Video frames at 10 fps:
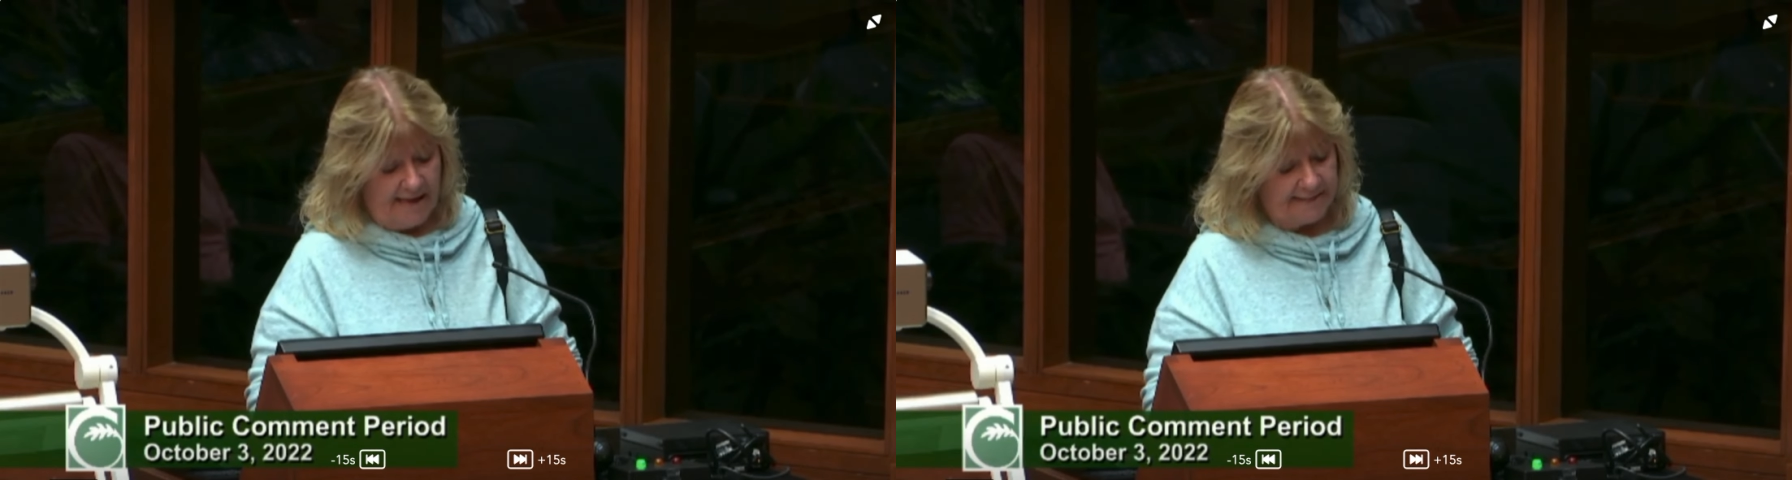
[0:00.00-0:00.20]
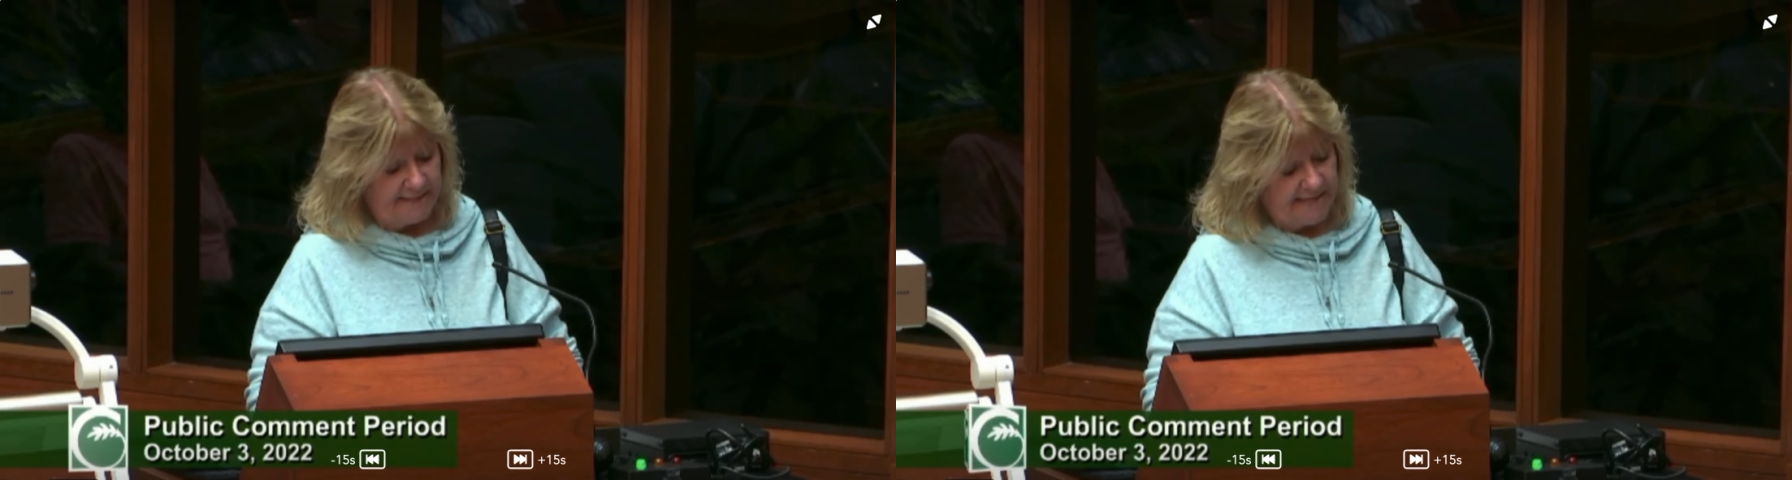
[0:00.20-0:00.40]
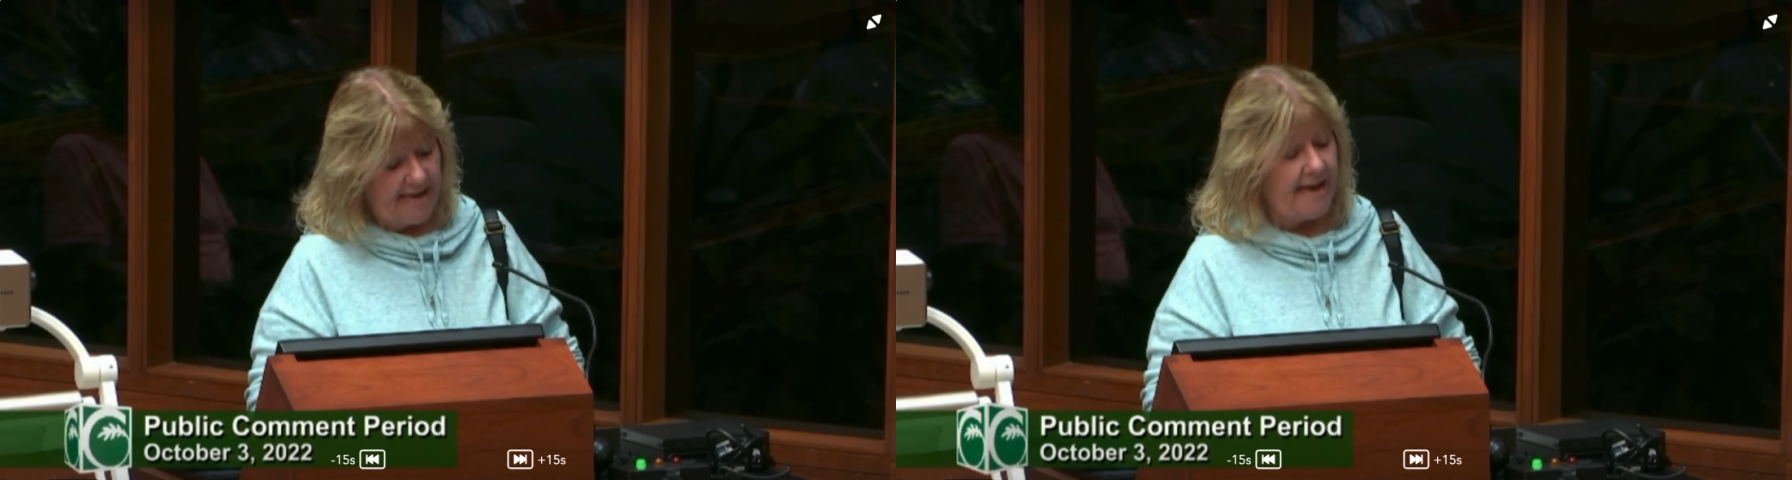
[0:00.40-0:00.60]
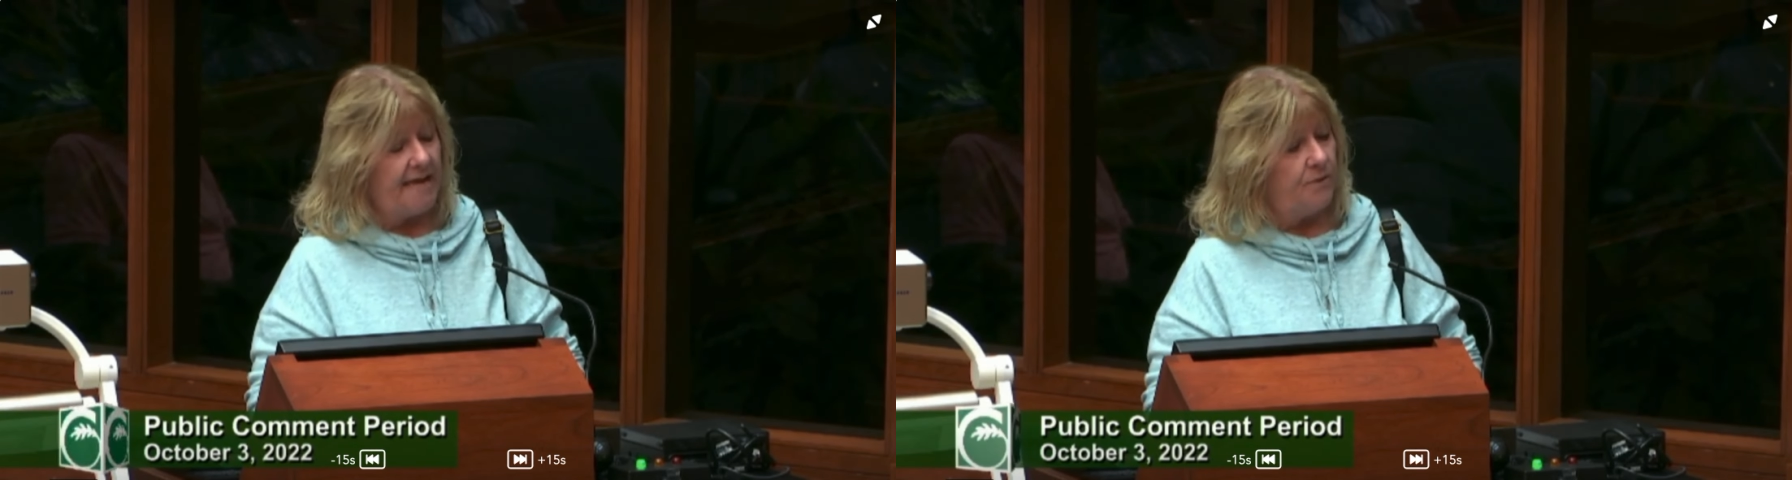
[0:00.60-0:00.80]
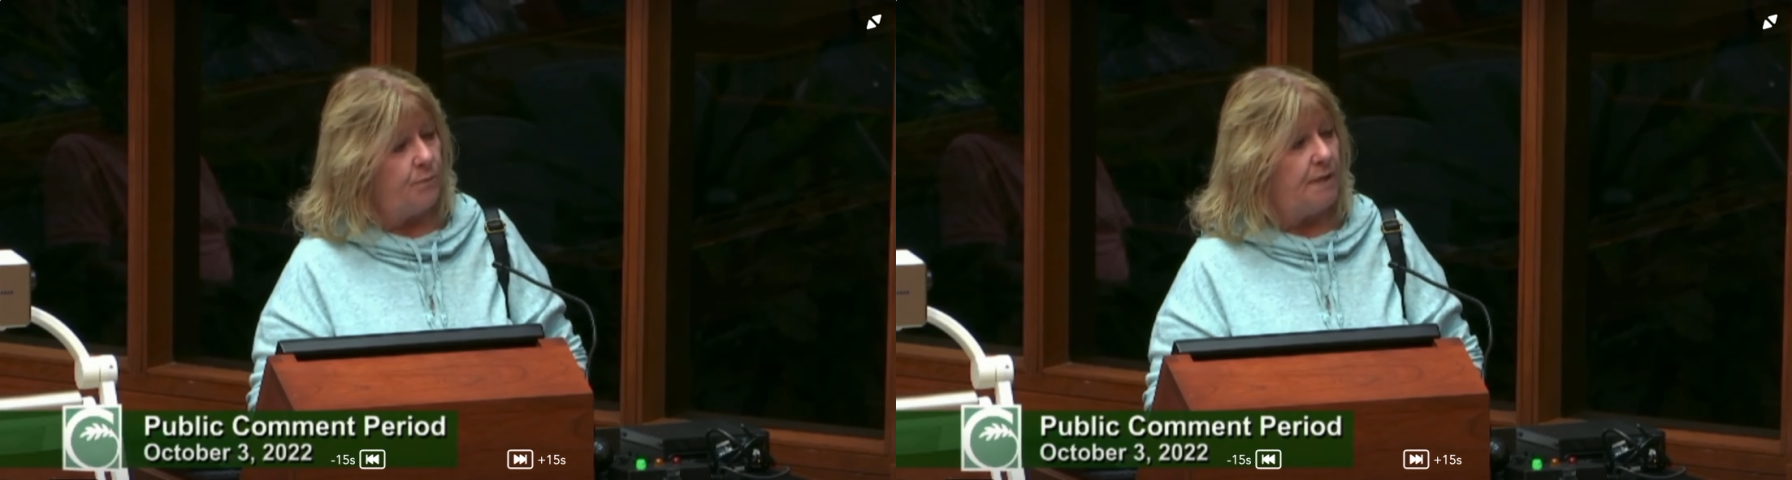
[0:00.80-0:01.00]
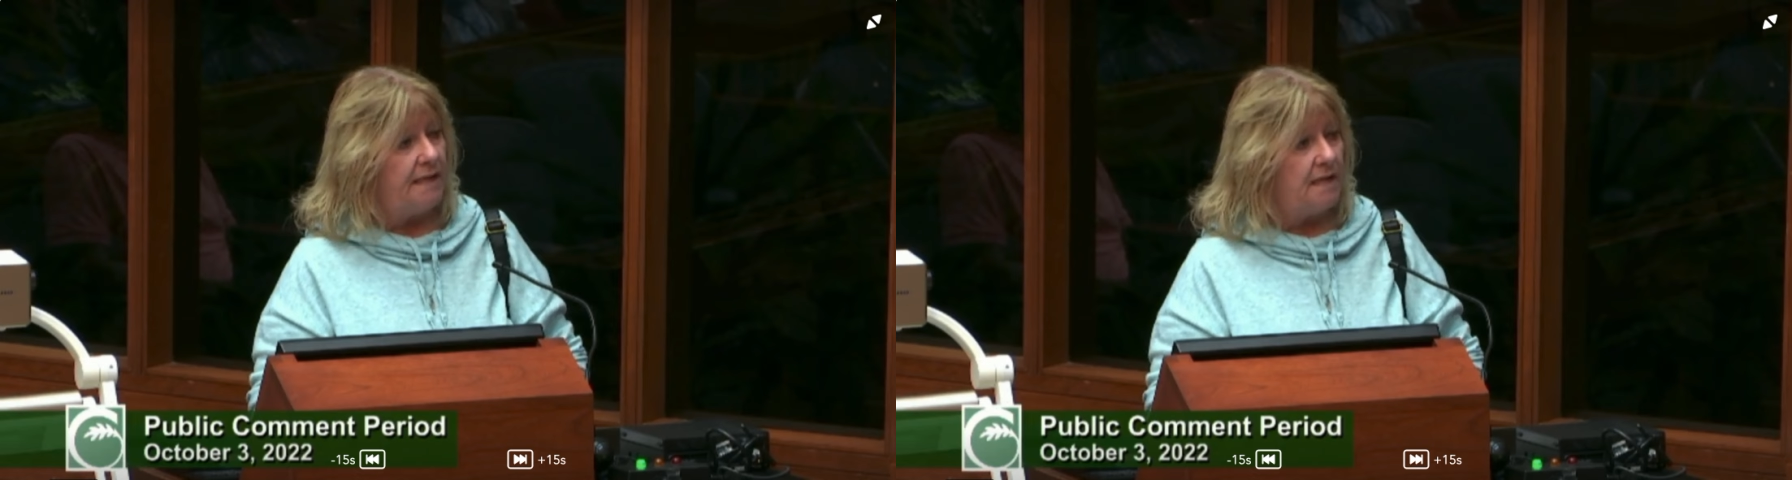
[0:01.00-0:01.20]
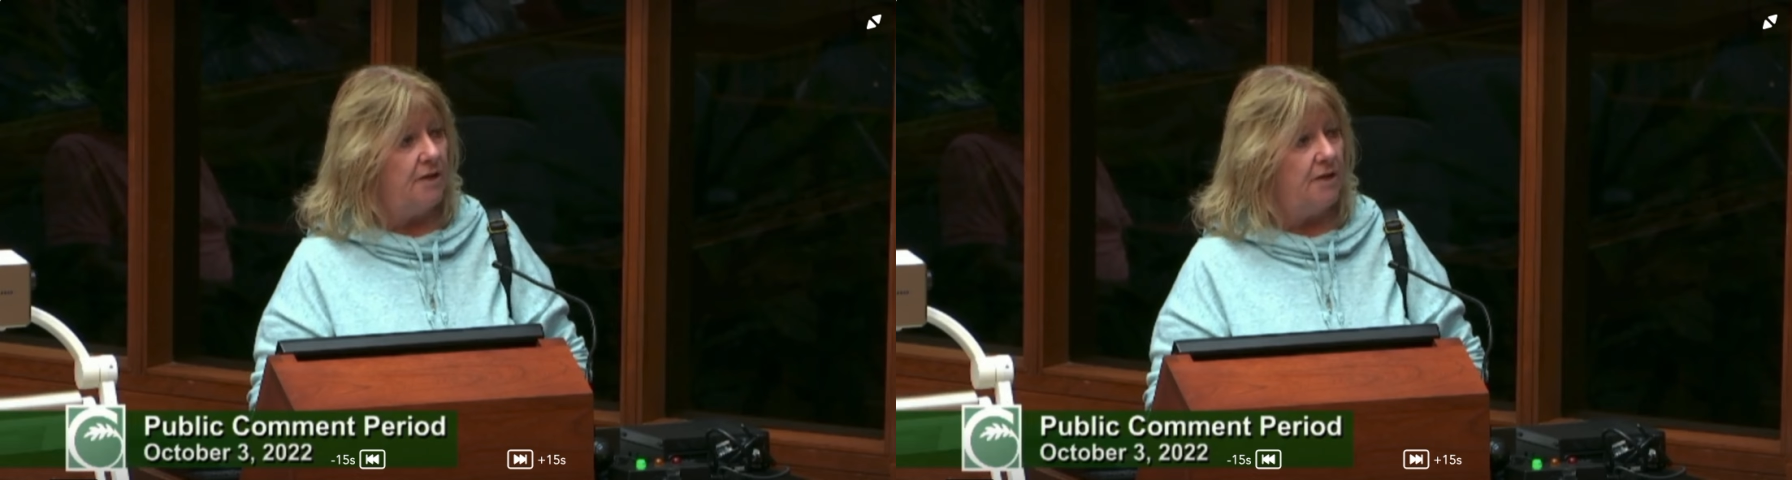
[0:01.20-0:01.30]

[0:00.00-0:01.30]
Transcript: And today, many